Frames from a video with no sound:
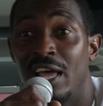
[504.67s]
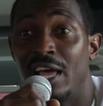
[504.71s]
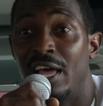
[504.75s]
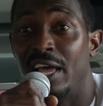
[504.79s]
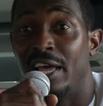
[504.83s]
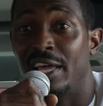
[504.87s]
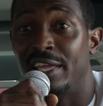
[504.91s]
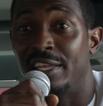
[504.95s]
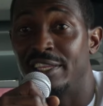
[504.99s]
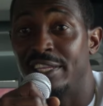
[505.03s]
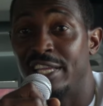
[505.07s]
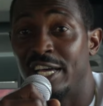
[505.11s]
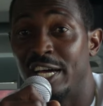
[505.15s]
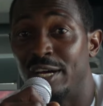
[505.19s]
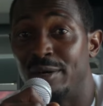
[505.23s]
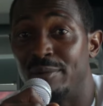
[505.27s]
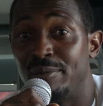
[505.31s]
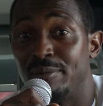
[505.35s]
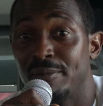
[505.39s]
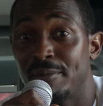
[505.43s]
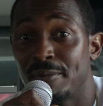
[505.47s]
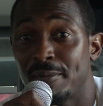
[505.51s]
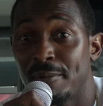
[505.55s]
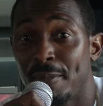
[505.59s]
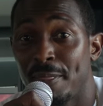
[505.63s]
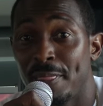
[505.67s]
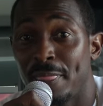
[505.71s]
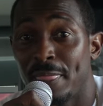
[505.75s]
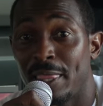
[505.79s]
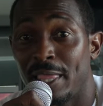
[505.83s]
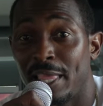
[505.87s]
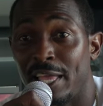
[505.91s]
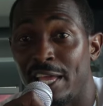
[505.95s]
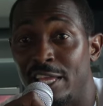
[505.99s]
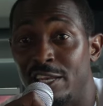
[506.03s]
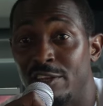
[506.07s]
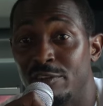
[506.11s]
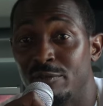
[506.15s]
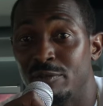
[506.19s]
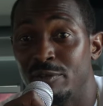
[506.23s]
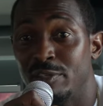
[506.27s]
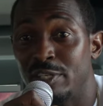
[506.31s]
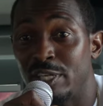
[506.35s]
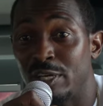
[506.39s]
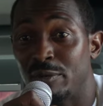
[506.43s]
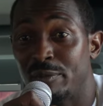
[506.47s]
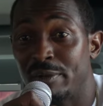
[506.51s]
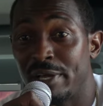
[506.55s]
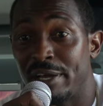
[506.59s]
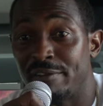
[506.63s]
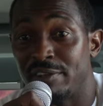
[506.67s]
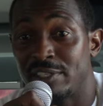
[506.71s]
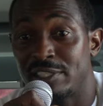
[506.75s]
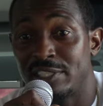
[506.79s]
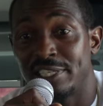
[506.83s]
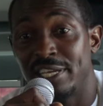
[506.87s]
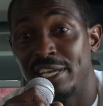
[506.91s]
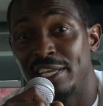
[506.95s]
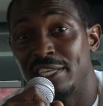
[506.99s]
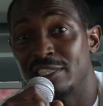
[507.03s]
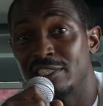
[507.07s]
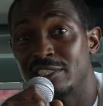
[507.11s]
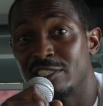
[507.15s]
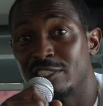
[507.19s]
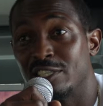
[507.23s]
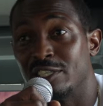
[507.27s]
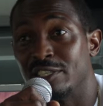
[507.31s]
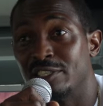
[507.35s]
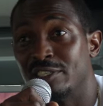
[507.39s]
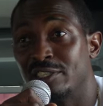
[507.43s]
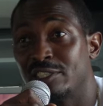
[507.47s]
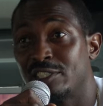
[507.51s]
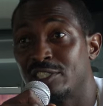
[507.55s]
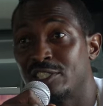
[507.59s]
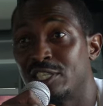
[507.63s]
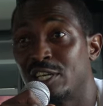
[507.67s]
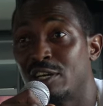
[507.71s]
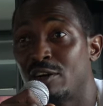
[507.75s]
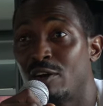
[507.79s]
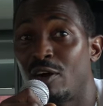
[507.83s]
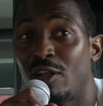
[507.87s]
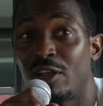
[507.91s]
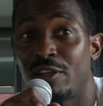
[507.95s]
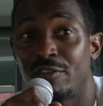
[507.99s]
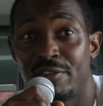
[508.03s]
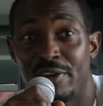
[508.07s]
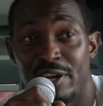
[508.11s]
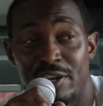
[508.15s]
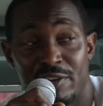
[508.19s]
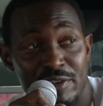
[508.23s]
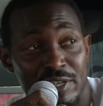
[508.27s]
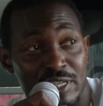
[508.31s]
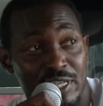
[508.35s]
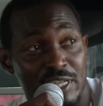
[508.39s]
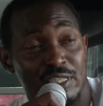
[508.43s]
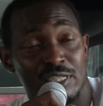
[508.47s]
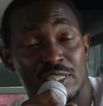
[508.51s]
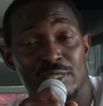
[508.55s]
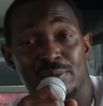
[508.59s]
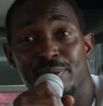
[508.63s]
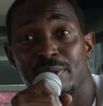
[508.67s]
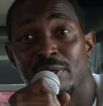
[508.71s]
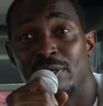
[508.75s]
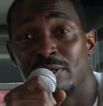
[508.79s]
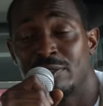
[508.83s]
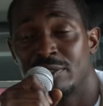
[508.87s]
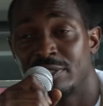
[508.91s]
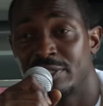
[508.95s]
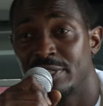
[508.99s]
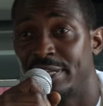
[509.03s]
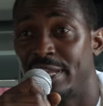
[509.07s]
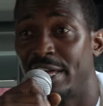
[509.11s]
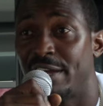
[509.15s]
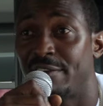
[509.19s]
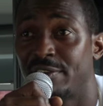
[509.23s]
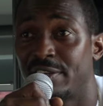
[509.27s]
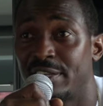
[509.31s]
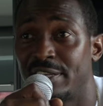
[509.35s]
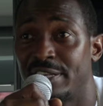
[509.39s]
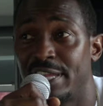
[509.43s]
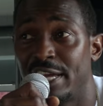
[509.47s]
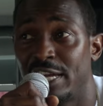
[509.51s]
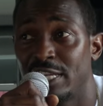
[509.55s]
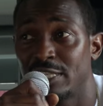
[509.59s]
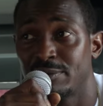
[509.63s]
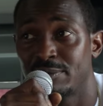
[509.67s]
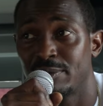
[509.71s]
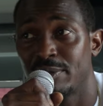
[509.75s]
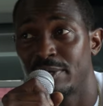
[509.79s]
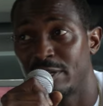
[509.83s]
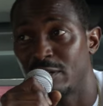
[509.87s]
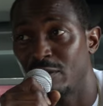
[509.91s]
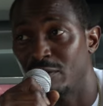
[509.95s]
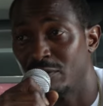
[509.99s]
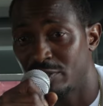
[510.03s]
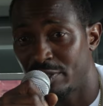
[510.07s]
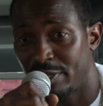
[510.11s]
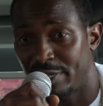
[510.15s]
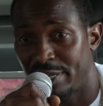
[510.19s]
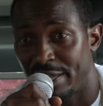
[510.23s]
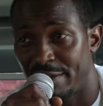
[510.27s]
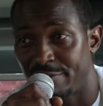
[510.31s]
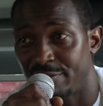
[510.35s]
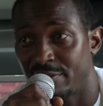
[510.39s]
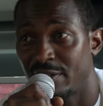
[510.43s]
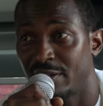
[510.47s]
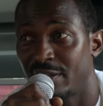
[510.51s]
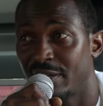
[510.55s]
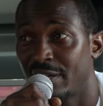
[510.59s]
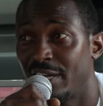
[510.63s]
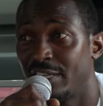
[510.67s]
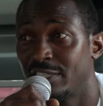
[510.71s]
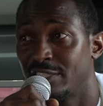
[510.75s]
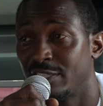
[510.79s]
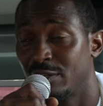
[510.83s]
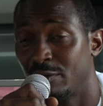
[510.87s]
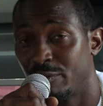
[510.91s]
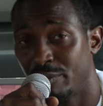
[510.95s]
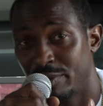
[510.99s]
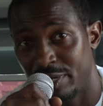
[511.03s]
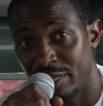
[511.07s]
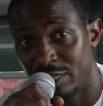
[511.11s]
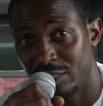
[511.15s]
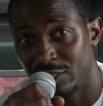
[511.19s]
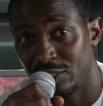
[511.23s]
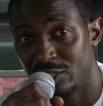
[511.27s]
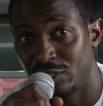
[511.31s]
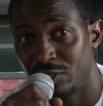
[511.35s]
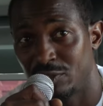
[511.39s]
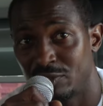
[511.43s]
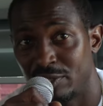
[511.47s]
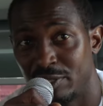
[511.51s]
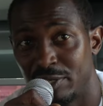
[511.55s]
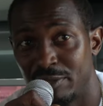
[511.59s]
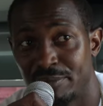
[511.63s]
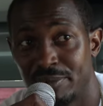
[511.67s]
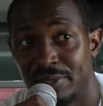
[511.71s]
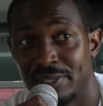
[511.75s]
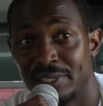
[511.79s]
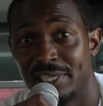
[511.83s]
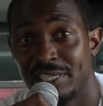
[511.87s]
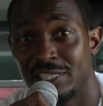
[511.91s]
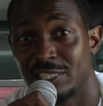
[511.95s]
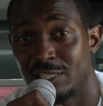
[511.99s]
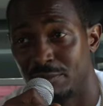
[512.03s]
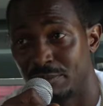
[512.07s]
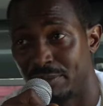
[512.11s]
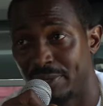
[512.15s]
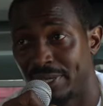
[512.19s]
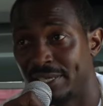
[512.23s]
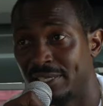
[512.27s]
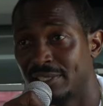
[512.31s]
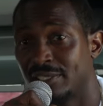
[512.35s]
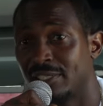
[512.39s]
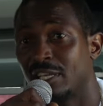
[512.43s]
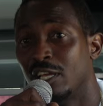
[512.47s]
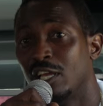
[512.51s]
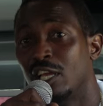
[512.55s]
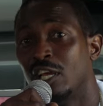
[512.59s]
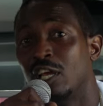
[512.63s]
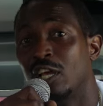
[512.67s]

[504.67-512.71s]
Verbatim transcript: and um, and you know we have a chance to share all of our great experience in African diaspora and also in African content with our children and put things in place.